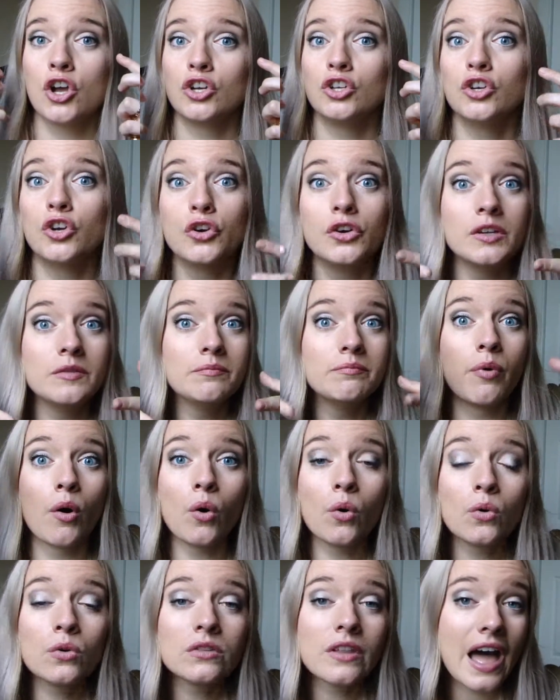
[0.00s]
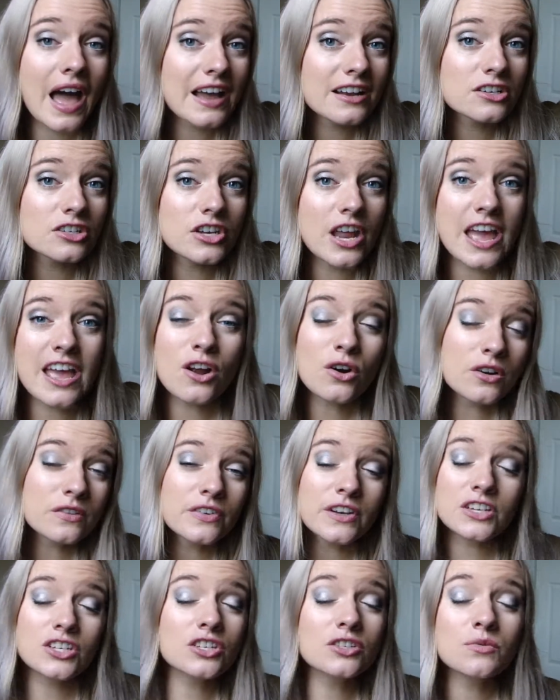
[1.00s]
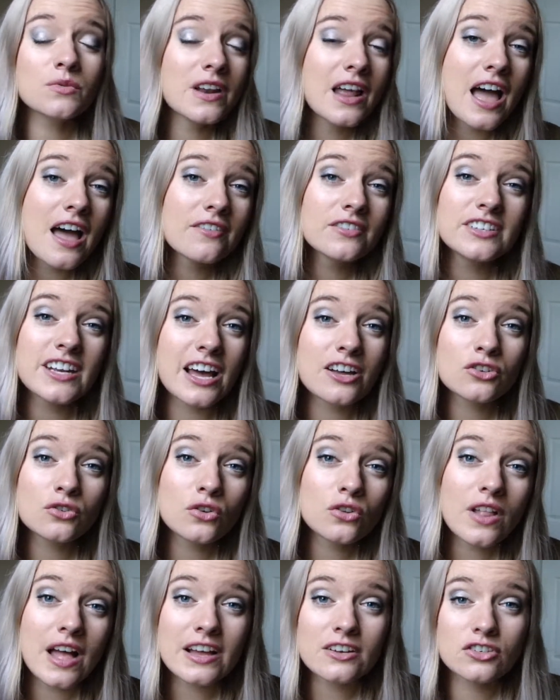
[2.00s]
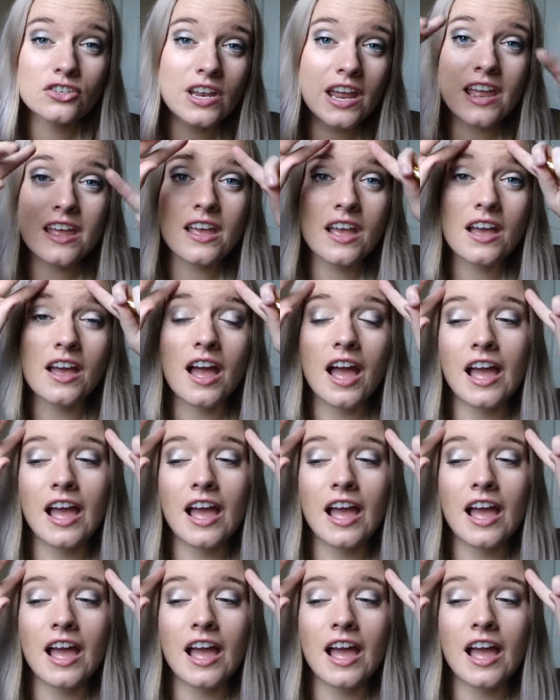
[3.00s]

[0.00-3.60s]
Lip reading: good, bold lash day, or if I just want to have a natural lash day.